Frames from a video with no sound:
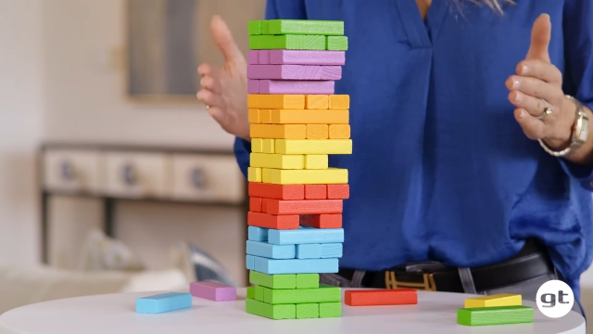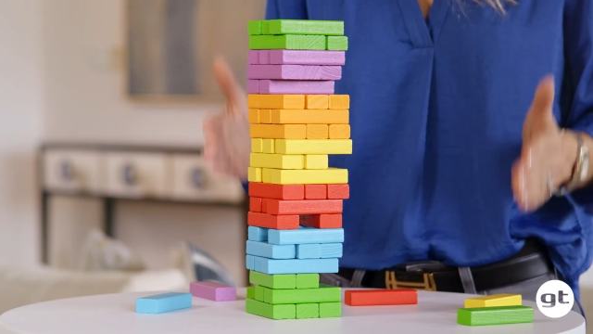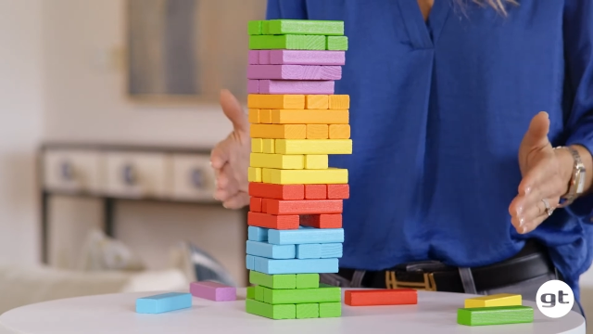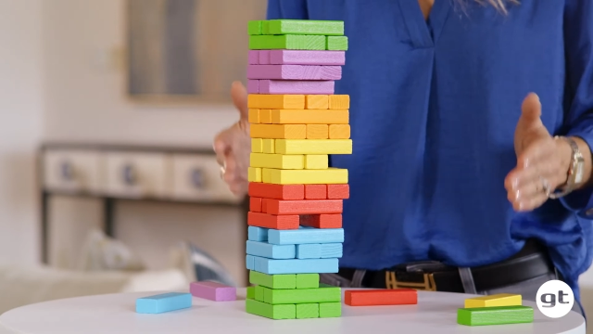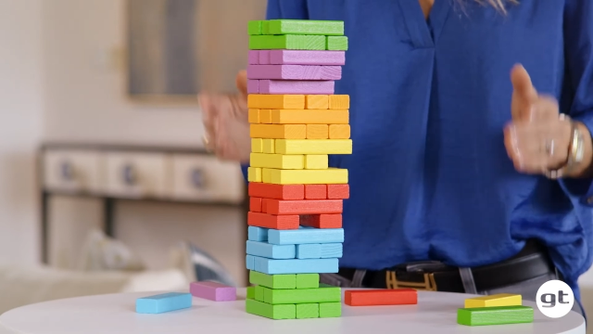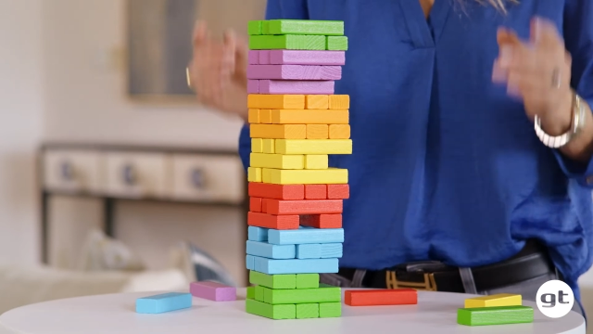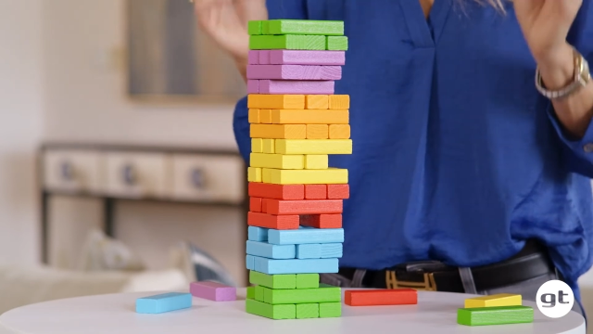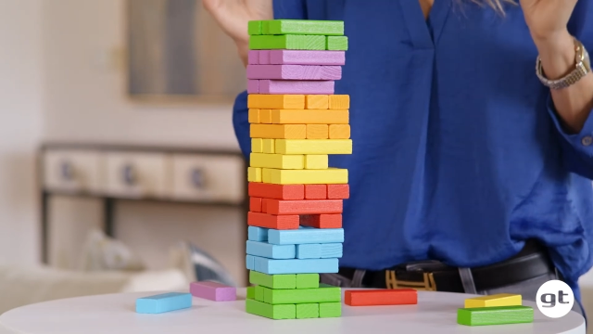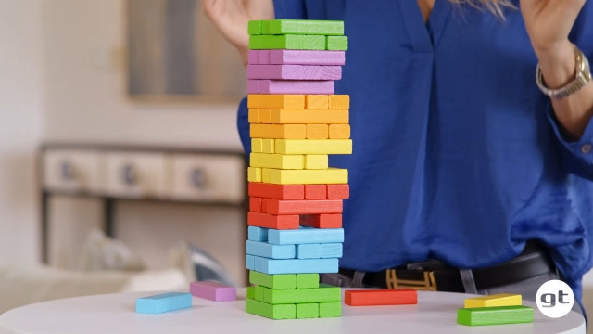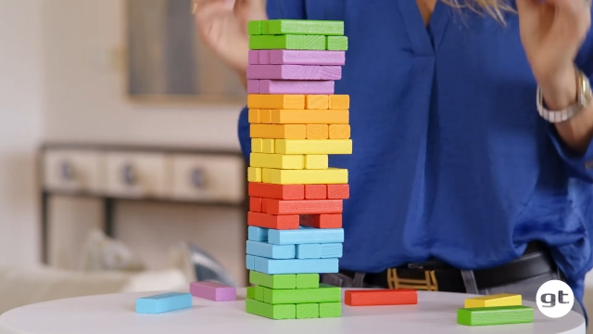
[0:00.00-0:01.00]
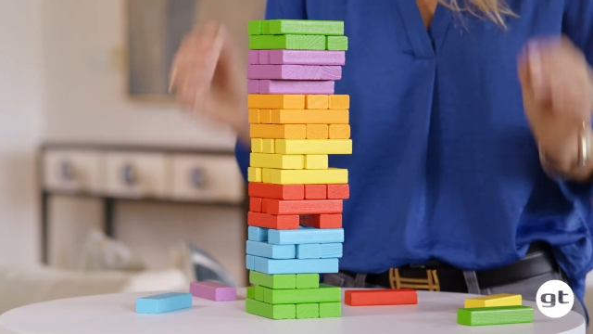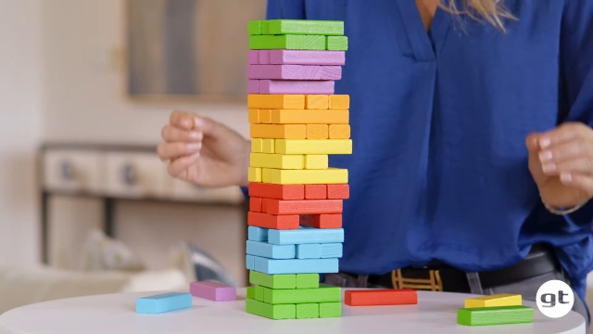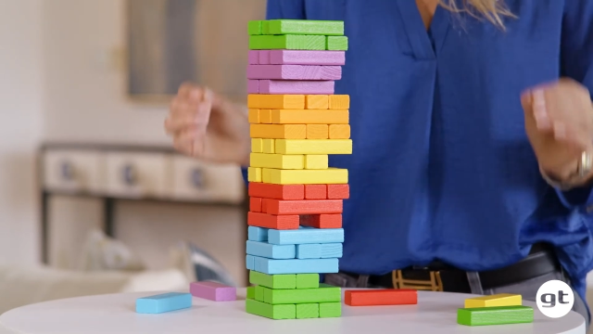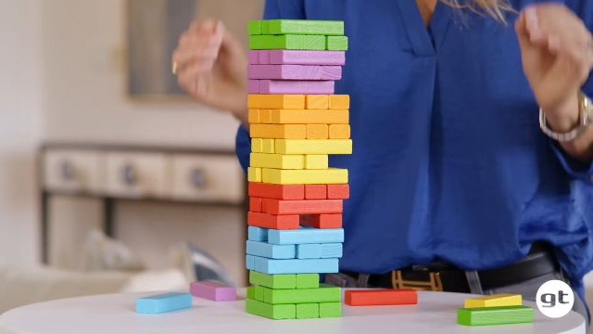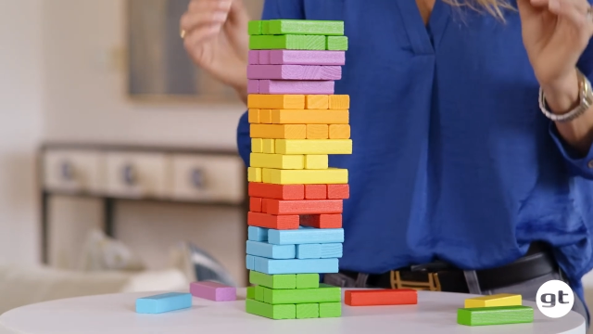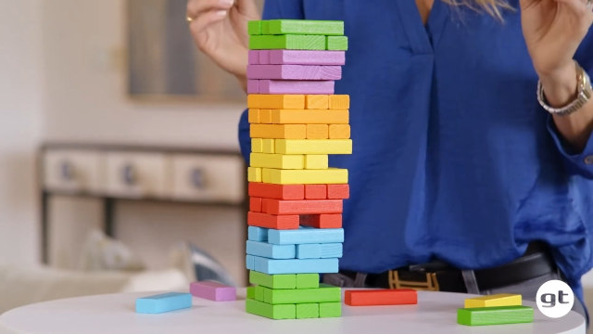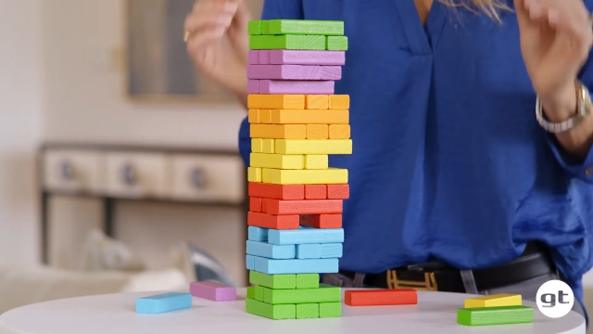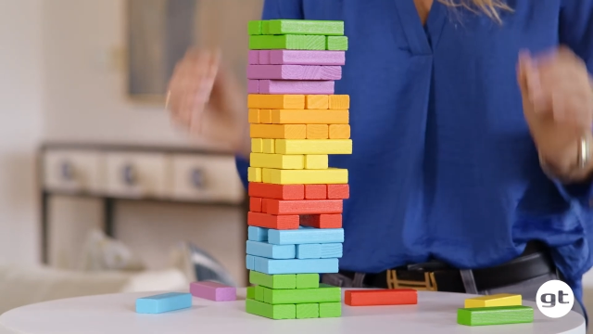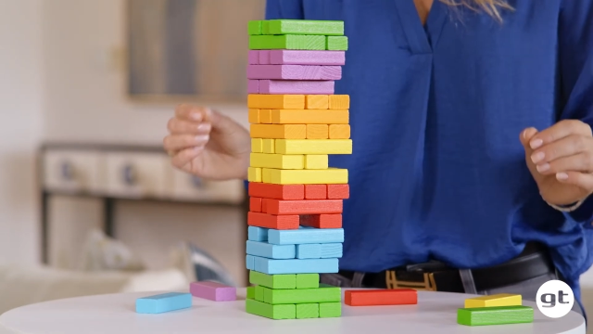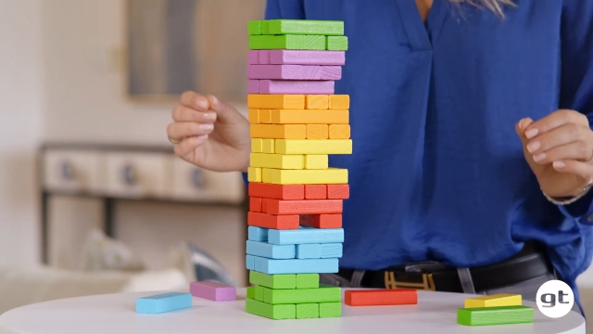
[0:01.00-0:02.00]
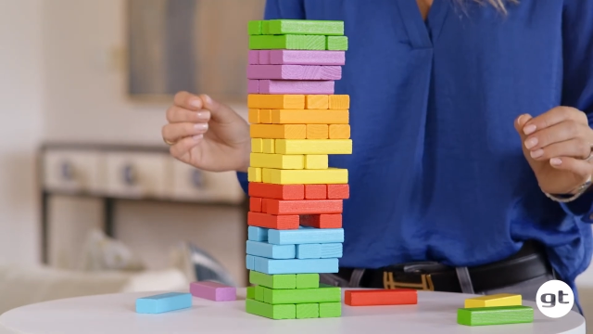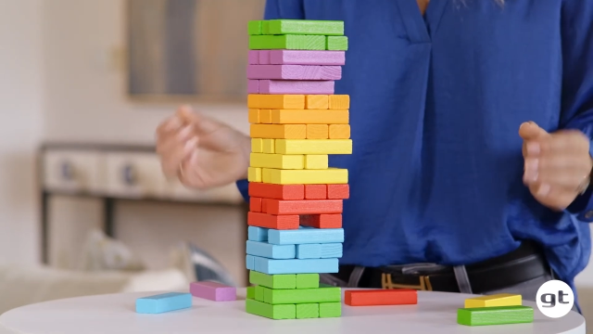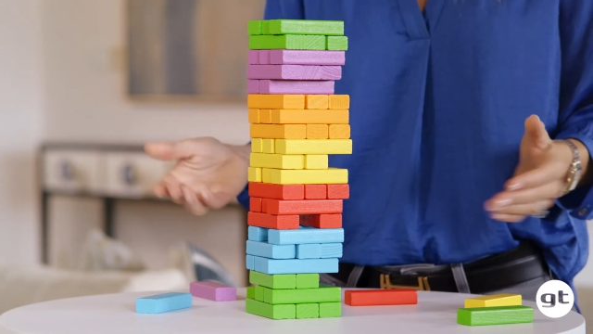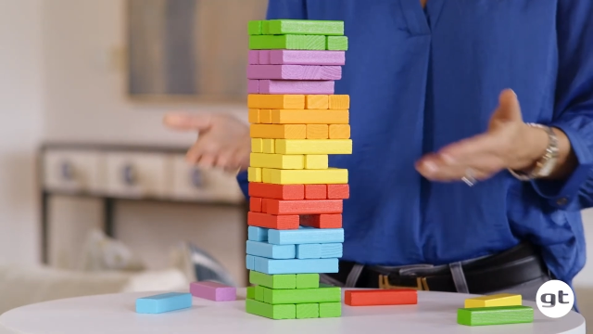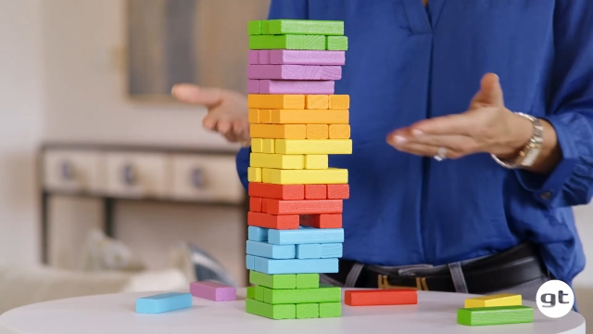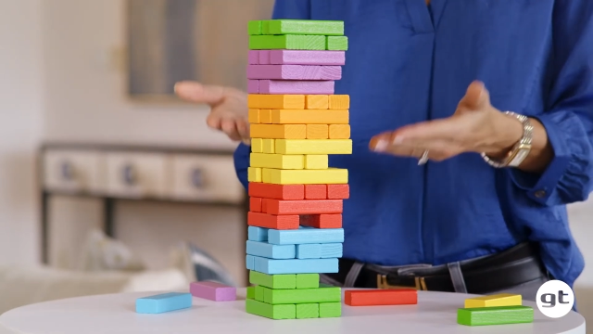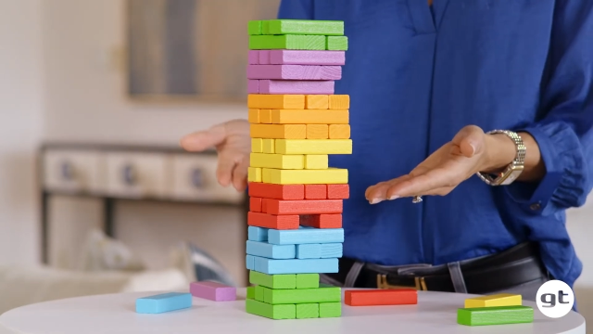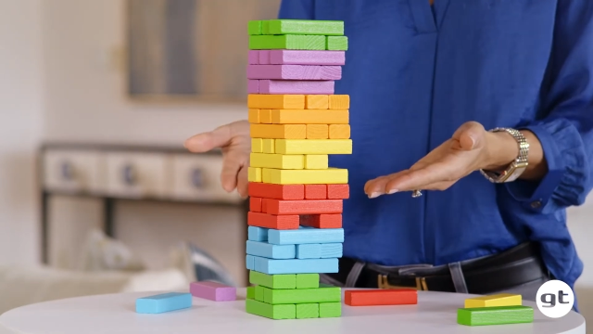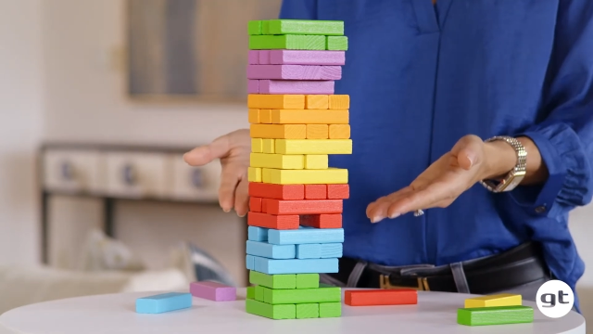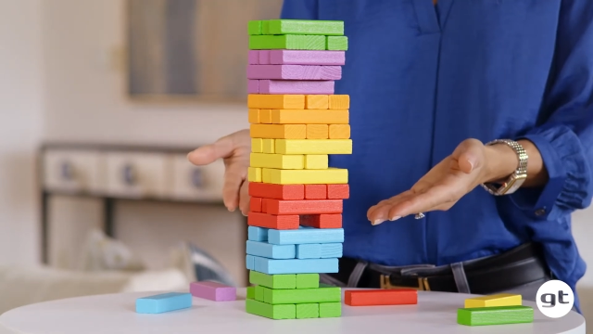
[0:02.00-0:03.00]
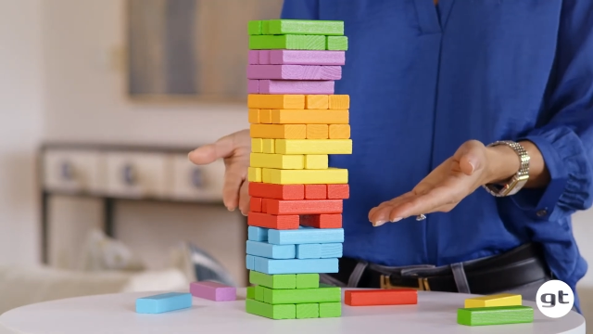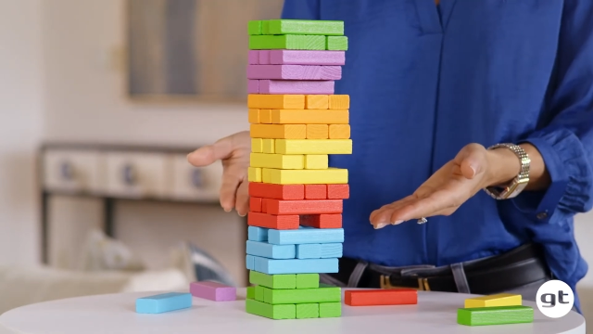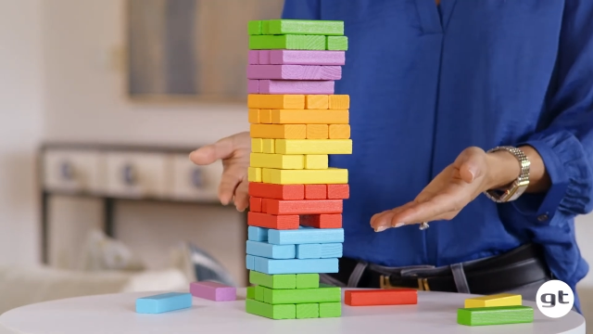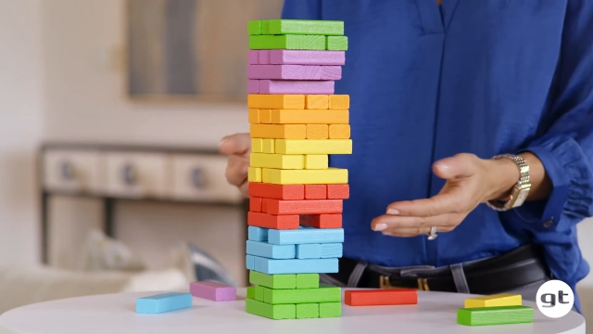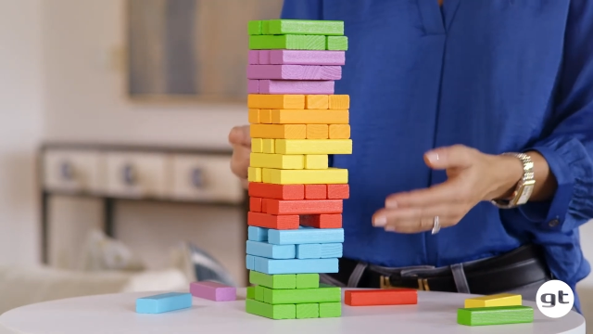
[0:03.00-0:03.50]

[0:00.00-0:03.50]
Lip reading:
(no speaker visible)